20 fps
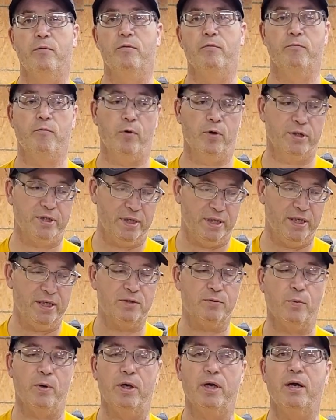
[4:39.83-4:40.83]
And this one
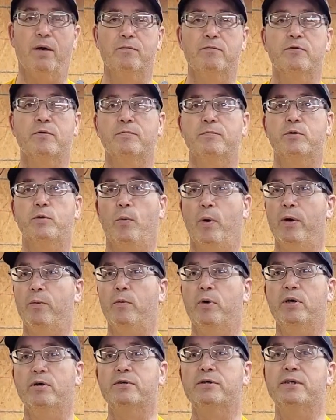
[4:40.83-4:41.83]
comes from Dewenwils.
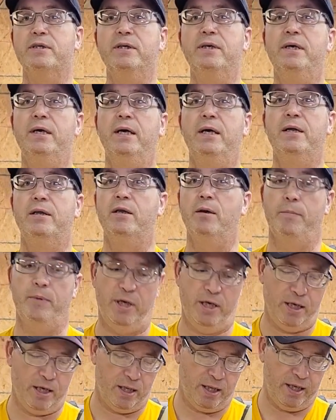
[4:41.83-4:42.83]
There'll be a link
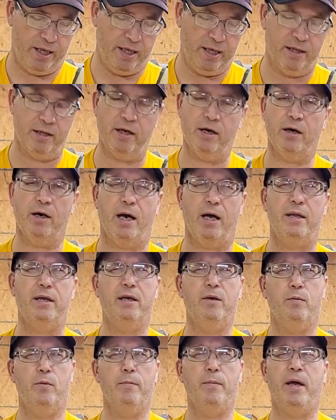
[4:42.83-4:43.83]
in there. I think we might
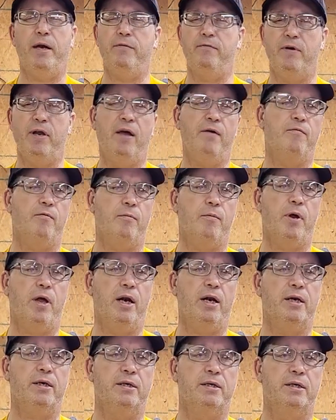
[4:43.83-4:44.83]
even have a product
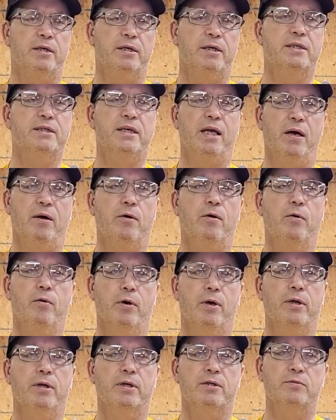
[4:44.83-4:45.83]
discount code on this
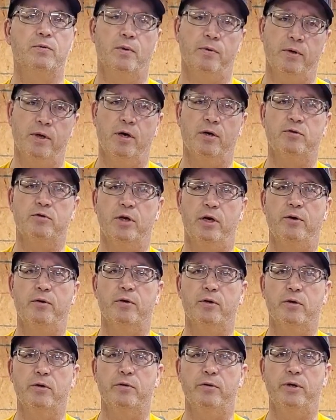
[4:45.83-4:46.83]
one that I'll try to include in
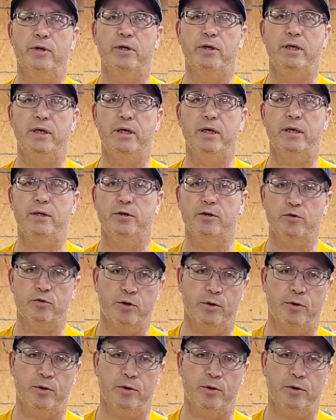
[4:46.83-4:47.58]
the description.